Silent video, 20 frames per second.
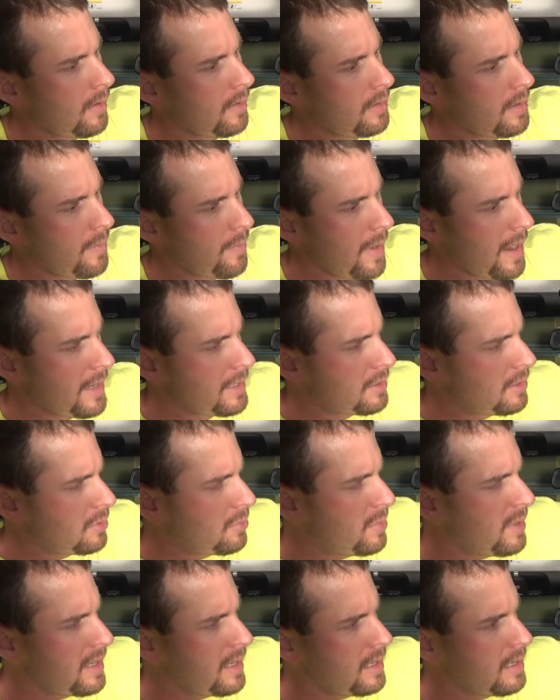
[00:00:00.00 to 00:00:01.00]
it might
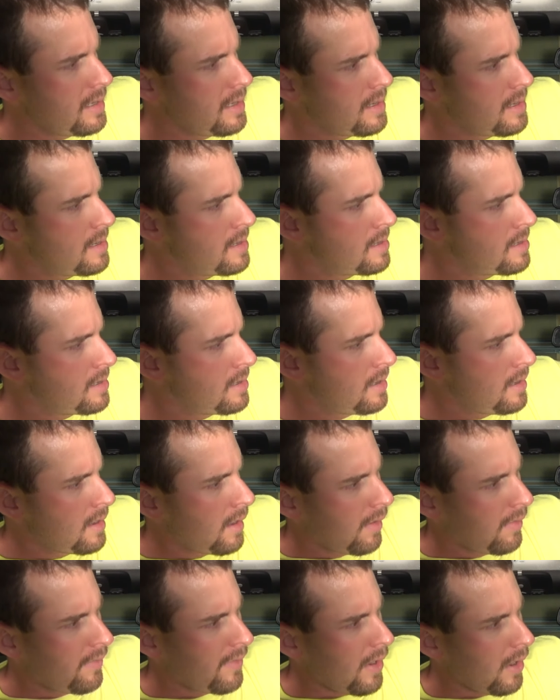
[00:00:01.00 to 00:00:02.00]
just be
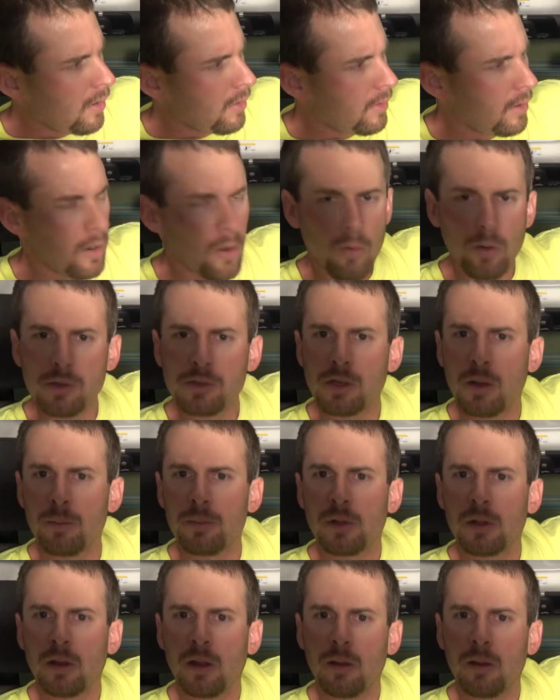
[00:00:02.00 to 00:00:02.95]
Velcro or something.